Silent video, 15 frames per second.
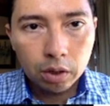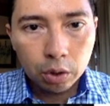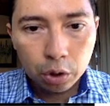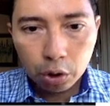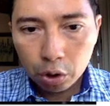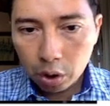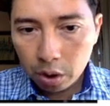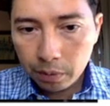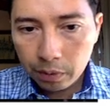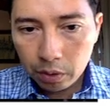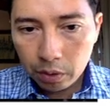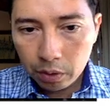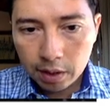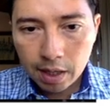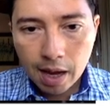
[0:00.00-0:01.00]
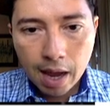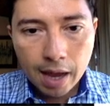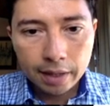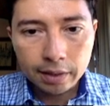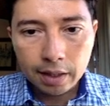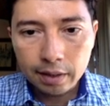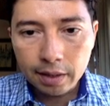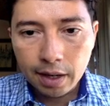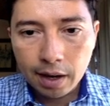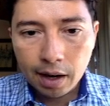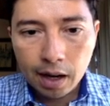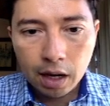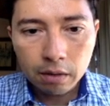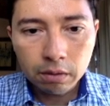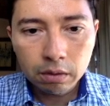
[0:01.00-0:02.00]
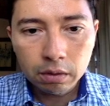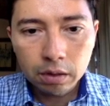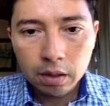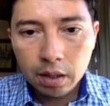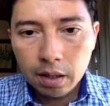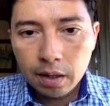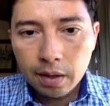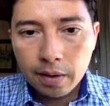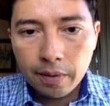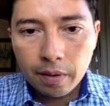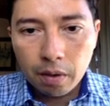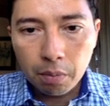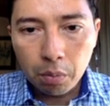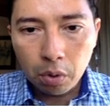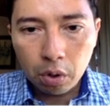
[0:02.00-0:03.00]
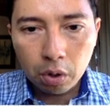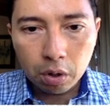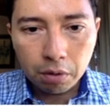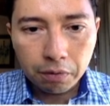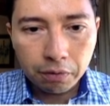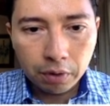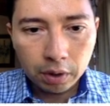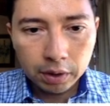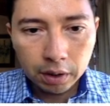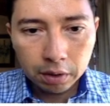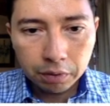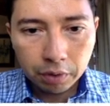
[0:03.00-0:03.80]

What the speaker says: to show you that they have more funnels.